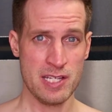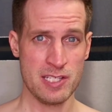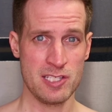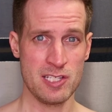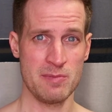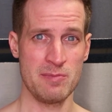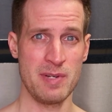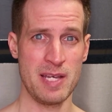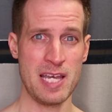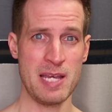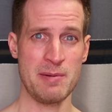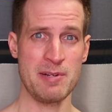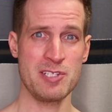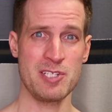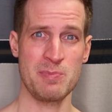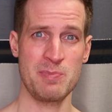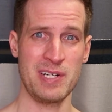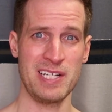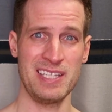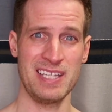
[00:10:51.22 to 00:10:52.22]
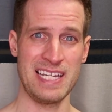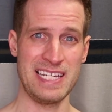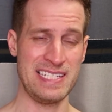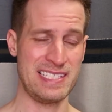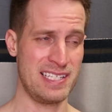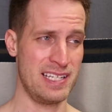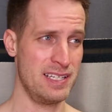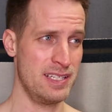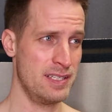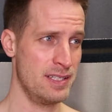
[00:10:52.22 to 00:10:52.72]
So my eyebrows are pretty
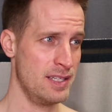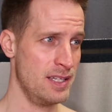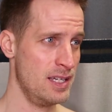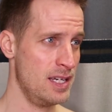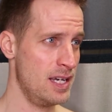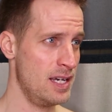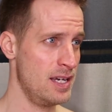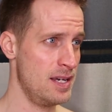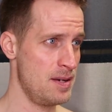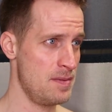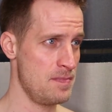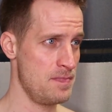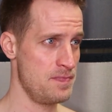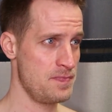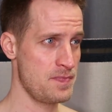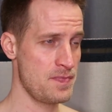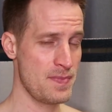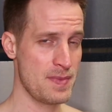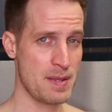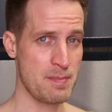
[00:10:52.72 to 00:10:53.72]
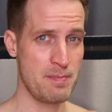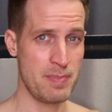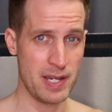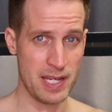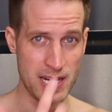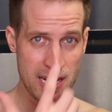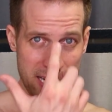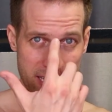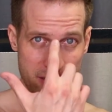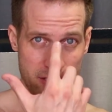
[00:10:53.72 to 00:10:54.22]
light,
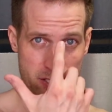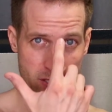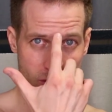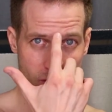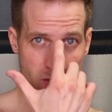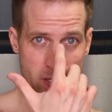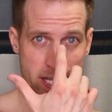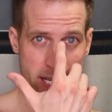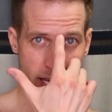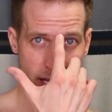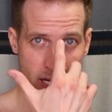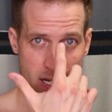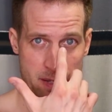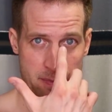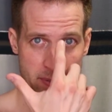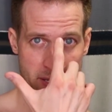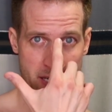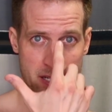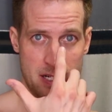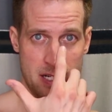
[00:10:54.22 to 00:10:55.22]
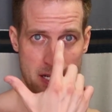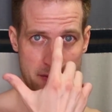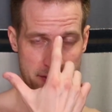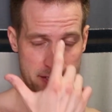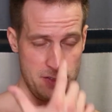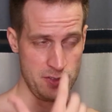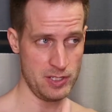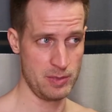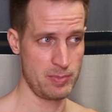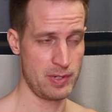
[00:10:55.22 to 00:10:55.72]
but I do get a bit of
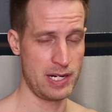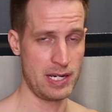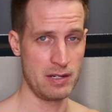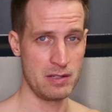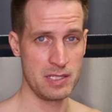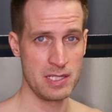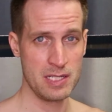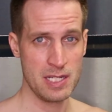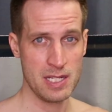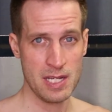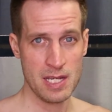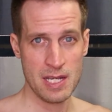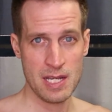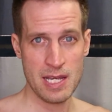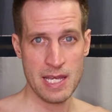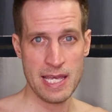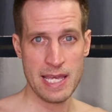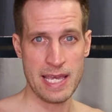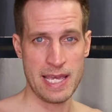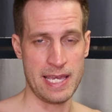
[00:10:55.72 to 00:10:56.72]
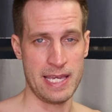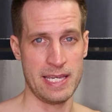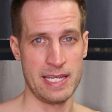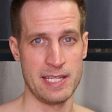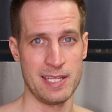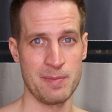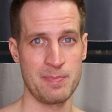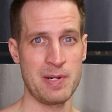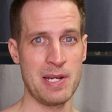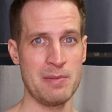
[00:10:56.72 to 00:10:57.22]
a unibrow.
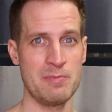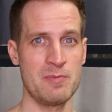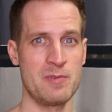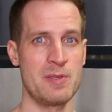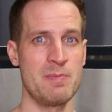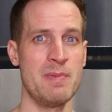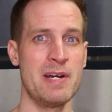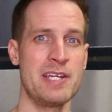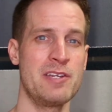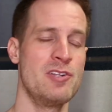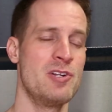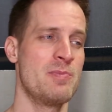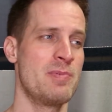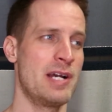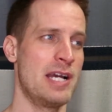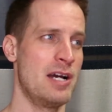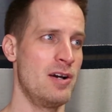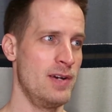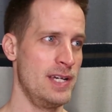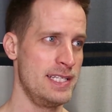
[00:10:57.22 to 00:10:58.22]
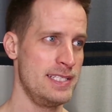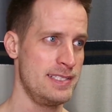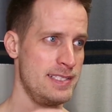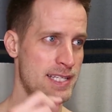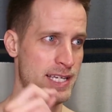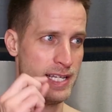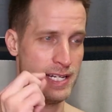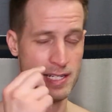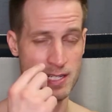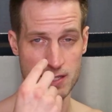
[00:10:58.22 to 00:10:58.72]
And the problem with my unibrow is
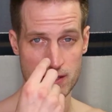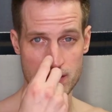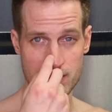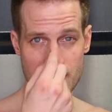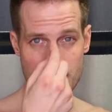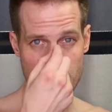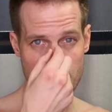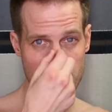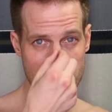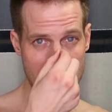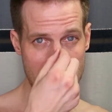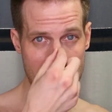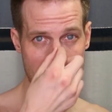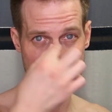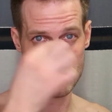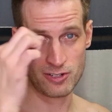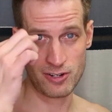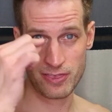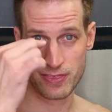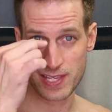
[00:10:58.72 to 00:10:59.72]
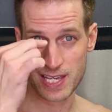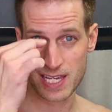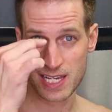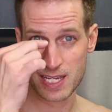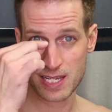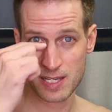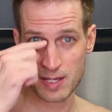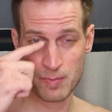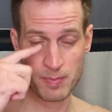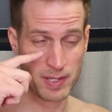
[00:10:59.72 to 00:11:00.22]
that some of the hairs are
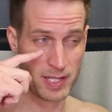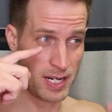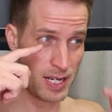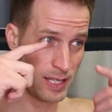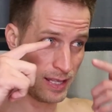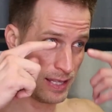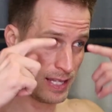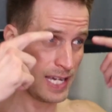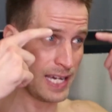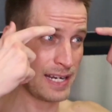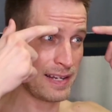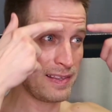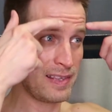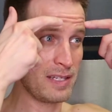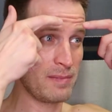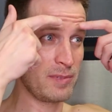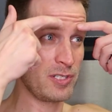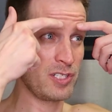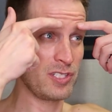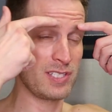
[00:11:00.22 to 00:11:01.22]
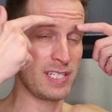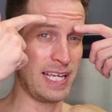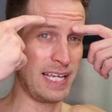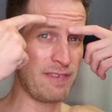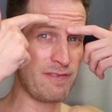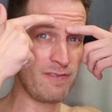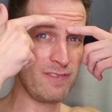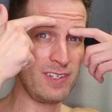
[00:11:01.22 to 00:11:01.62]
thick, but a lot of them are just like